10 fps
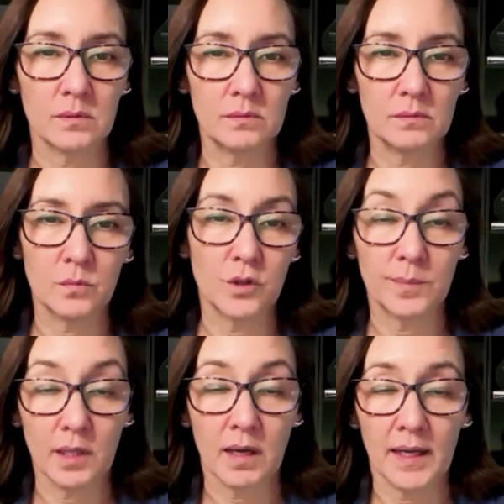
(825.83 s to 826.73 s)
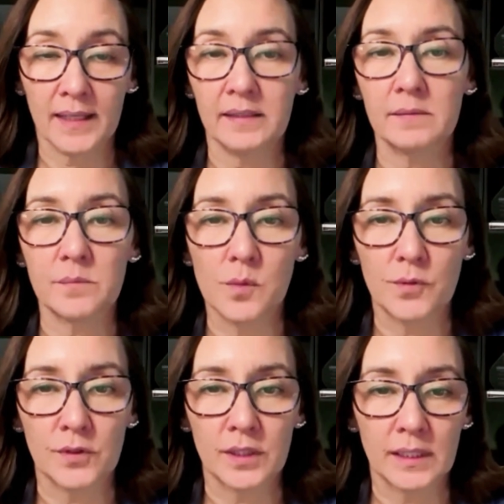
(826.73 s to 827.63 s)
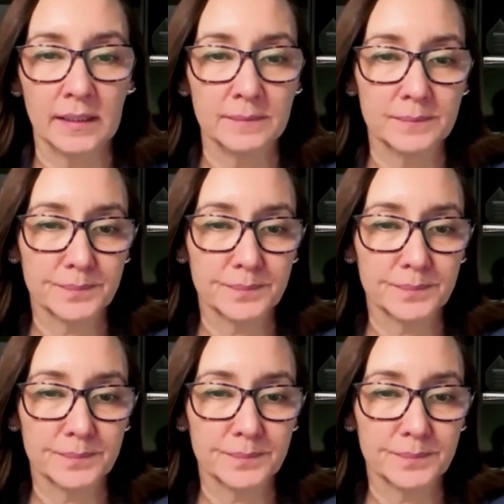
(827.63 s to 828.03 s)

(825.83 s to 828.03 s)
would apply more broadly?